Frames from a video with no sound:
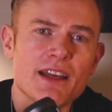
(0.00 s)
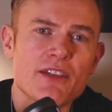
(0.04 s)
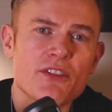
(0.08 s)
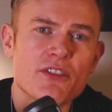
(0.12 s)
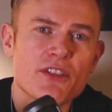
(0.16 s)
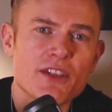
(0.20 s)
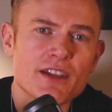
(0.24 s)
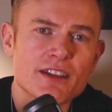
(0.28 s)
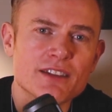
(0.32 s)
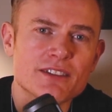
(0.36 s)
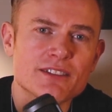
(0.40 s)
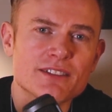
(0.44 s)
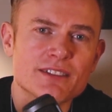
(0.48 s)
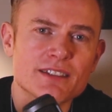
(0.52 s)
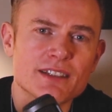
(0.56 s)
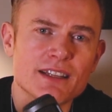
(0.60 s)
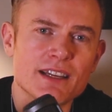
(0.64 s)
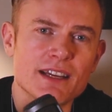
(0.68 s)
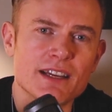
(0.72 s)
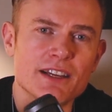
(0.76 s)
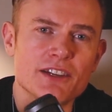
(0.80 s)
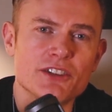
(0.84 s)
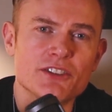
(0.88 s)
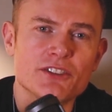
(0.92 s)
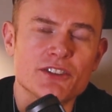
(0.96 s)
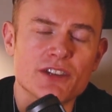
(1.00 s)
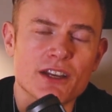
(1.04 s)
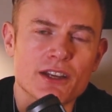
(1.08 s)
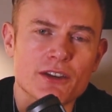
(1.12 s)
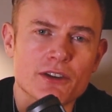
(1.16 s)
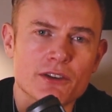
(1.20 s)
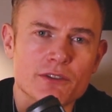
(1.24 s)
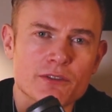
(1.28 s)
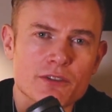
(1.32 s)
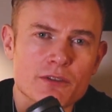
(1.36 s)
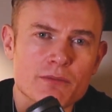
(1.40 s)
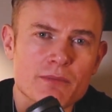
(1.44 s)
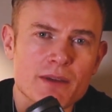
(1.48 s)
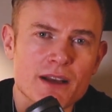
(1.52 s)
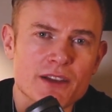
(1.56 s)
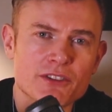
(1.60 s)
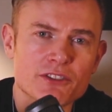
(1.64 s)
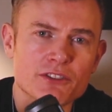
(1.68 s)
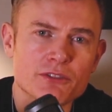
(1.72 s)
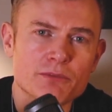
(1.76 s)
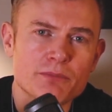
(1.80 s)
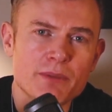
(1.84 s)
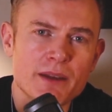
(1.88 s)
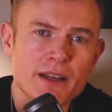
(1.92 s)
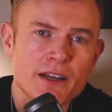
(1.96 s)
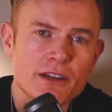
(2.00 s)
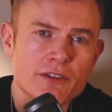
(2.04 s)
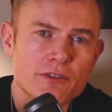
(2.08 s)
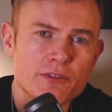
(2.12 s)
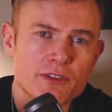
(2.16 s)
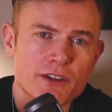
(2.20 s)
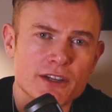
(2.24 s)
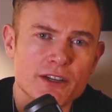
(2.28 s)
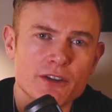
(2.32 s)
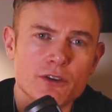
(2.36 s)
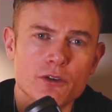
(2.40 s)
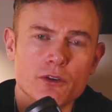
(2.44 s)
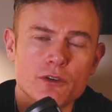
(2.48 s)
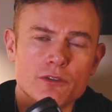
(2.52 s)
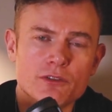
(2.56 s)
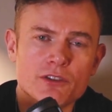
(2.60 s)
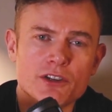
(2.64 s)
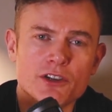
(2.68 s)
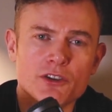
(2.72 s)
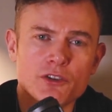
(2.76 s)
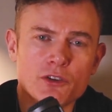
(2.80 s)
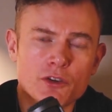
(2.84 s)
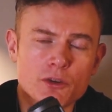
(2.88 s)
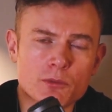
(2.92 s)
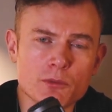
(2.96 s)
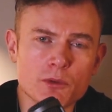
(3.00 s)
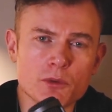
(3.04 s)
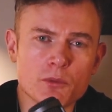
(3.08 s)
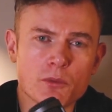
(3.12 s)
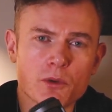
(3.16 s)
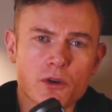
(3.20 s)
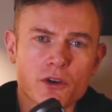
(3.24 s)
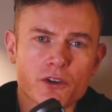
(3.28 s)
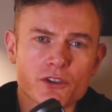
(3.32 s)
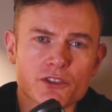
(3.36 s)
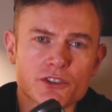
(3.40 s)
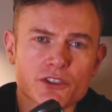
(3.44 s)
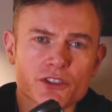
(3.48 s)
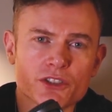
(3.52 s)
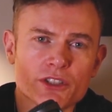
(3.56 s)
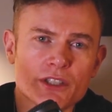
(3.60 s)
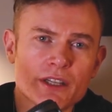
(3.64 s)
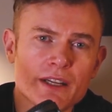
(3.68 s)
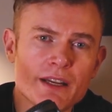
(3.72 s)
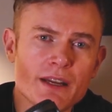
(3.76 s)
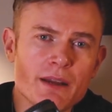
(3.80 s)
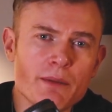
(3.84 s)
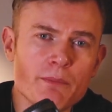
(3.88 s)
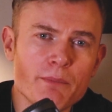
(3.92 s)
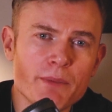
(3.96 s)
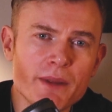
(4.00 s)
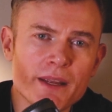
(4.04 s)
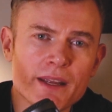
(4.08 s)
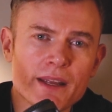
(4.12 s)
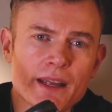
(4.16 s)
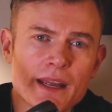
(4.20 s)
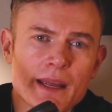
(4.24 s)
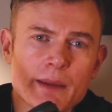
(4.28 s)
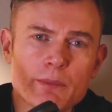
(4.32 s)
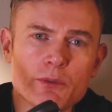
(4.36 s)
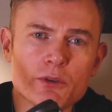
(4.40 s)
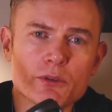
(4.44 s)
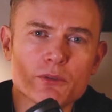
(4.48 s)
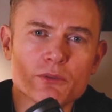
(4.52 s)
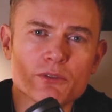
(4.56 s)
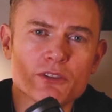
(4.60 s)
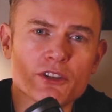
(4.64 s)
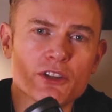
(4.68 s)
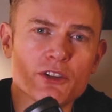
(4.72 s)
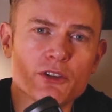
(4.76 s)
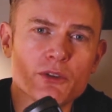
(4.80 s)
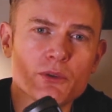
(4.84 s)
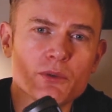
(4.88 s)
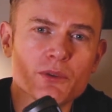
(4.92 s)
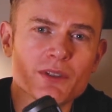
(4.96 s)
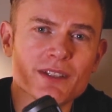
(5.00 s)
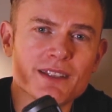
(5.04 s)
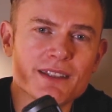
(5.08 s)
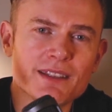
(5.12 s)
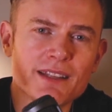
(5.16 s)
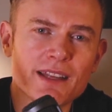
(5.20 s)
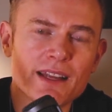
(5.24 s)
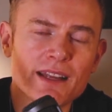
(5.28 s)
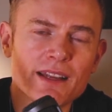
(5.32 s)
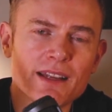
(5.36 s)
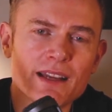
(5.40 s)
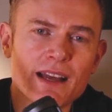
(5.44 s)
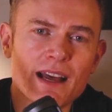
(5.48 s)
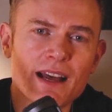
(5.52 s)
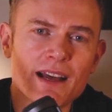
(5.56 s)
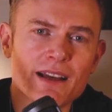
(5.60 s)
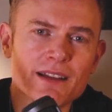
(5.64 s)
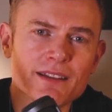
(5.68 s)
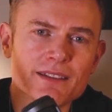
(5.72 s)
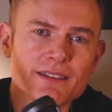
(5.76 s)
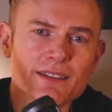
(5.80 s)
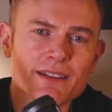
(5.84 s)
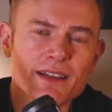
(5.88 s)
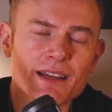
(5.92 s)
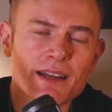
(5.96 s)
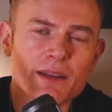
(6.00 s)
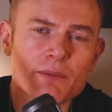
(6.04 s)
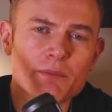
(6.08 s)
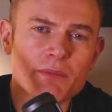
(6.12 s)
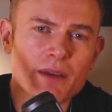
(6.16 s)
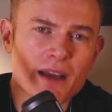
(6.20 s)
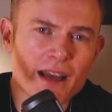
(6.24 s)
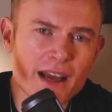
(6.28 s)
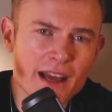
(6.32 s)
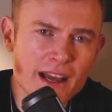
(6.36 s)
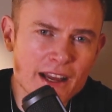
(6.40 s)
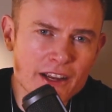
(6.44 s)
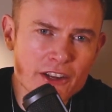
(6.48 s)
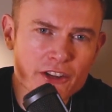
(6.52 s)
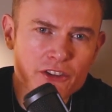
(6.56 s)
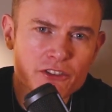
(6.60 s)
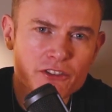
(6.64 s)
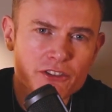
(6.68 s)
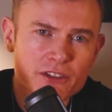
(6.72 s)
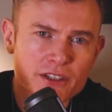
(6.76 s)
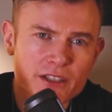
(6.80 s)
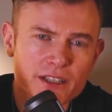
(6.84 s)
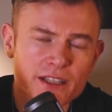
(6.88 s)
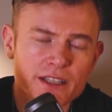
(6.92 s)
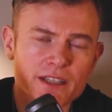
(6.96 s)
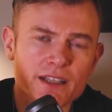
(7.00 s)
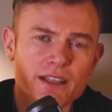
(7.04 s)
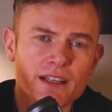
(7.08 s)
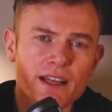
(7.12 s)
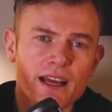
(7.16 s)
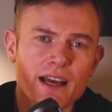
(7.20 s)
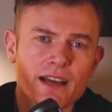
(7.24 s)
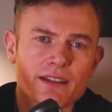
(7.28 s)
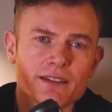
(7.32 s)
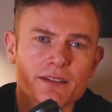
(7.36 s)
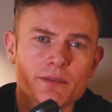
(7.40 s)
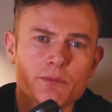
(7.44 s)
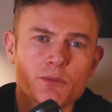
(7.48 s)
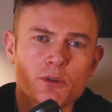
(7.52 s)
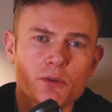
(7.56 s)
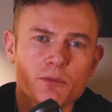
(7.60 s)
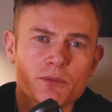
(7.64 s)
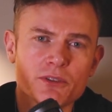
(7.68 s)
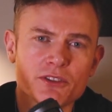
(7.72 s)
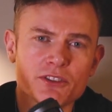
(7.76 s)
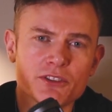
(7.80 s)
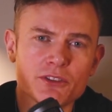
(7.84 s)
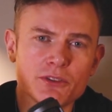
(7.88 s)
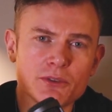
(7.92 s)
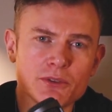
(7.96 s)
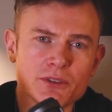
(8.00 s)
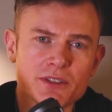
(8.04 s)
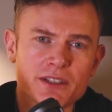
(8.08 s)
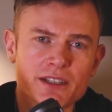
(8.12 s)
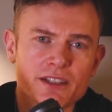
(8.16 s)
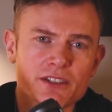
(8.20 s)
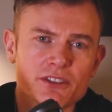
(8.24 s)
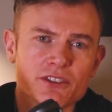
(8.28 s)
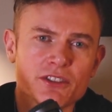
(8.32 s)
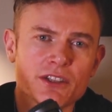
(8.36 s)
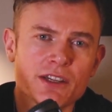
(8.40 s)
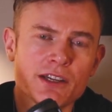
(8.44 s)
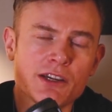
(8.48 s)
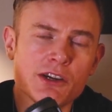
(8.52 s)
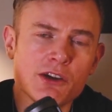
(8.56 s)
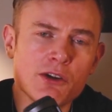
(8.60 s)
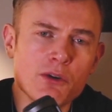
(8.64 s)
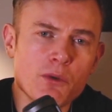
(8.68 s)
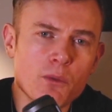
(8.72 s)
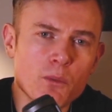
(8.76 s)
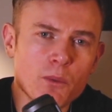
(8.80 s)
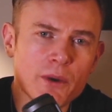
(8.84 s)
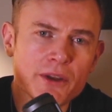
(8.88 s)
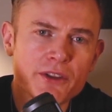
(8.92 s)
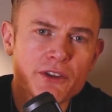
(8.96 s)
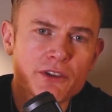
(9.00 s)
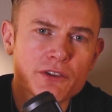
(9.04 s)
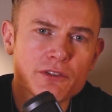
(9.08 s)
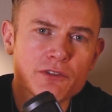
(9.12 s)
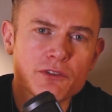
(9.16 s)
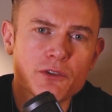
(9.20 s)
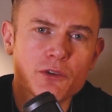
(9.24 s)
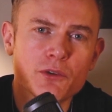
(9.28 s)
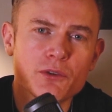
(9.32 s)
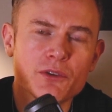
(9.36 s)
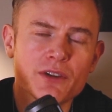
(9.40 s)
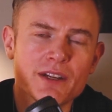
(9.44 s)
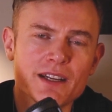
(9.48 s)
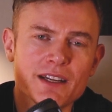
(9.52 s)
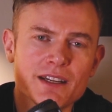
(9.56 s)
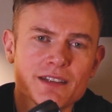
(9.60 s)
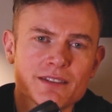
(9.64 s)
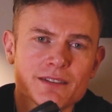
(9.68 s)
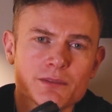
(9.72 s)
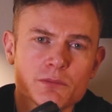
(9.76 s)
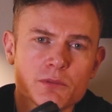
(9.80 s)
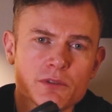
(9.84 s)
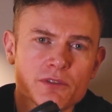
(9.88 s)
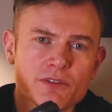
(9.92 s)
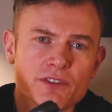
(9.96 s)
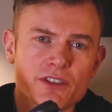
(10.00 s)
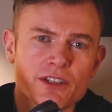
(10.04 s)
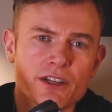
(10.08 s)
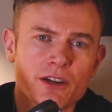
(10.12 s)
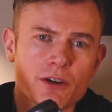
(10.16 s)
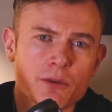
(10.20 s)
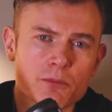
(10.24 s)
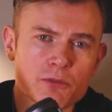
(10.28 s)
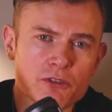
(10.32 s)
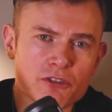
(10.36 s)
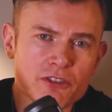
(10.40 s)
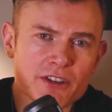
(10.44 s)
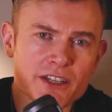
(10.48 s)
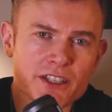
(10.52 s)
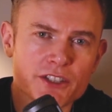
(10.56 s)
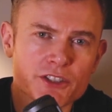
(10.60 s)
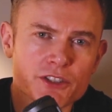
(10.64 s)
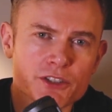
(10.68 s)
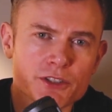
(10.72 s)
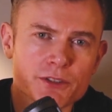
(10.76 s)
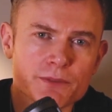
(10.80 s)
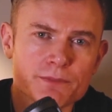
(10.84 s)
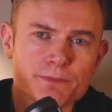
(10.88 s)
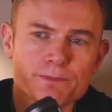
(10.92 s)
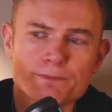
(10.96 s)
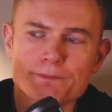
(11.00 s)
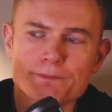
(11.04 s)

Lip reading: This is another massive benefit over a normal watch, being able to know the date and time accurately at a moment's notice when your phone isn't within arm's reach.